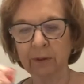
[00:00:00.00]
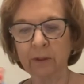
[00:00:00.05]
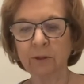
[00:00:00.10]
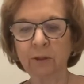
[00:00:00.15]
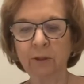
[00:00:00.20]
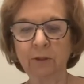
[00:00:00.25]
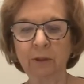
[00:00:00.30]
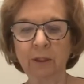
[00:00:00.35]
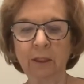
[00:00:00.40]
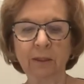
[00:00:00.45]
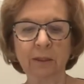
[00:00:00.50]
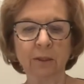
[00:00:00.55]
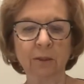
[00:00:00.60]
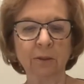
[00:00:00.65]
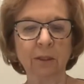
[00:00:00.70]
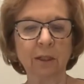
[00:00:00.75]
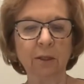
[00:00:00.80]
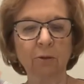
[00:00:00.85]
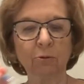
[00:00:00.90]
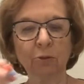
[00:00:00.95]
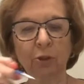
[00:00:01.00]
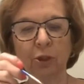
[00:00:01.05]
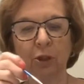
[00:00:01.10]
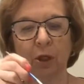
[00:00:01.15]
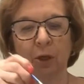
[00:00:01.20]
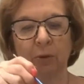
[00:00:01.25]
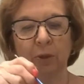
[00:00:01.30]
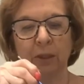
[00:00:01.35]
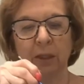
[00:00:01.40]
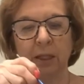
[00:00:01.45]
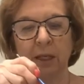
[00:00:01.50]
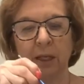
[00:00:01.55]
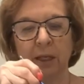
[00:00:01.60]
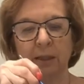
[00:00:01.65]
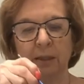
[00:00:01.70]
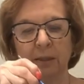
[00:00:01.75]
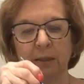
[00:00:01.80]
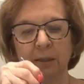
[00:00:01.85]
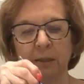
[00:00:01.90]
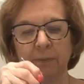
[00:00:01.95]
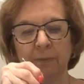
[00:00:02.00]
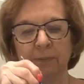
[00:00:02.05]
so that they don't show at the end.